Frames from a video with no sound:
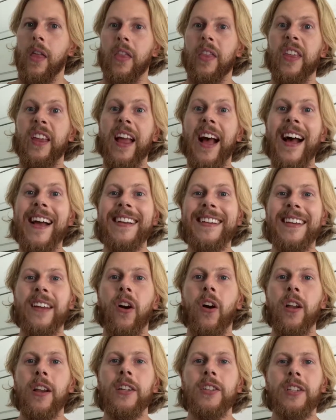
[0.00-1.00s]
the
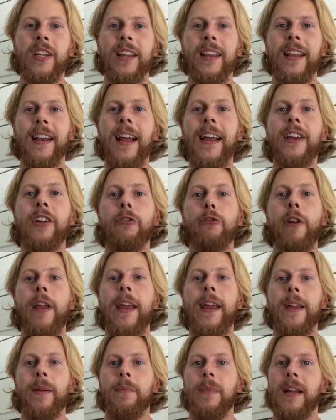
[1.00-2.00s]
ideology that I
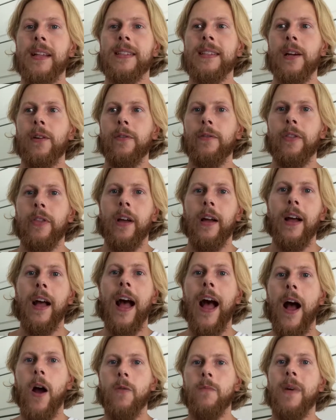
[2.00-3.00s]
created myself, that
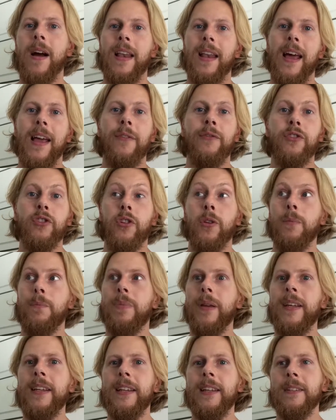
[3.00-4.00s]
how my life should
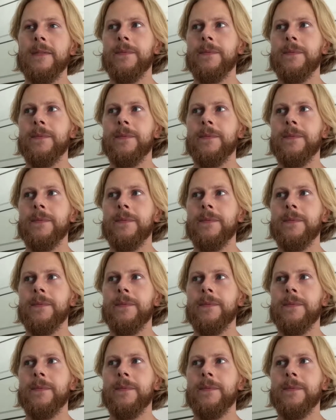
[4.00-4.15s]
be.